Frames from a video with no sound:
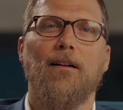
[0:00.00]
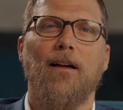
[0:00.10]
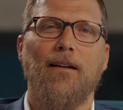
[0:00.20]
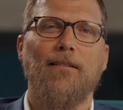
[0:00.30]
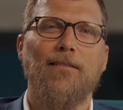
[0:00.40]

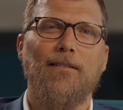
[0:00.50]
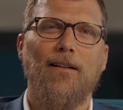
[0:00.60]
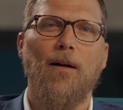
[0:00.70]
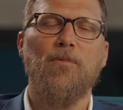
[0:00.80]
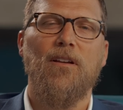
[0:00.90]
Hey,
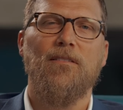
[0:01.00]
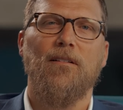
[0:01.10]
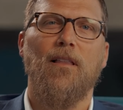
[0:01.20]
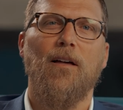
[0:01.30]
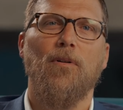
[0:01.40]
I'm
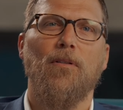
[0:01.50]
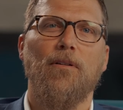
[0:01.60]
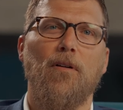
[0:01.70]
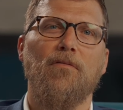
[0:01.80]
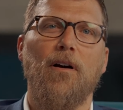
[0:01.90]
Jason Gladwell,
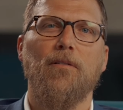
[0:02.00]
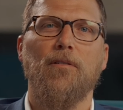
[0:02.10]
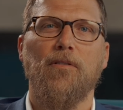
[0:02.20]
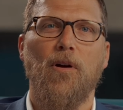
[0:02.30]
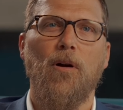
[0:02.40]
the
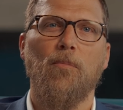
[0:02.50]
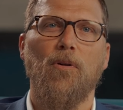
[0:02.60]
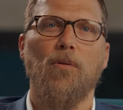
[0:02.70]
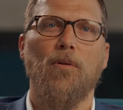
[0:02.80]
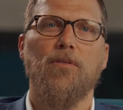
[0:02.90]
co-founder of GO Air
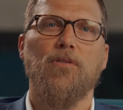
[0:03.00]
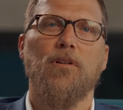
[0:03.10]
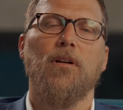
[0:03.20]
Brokerage.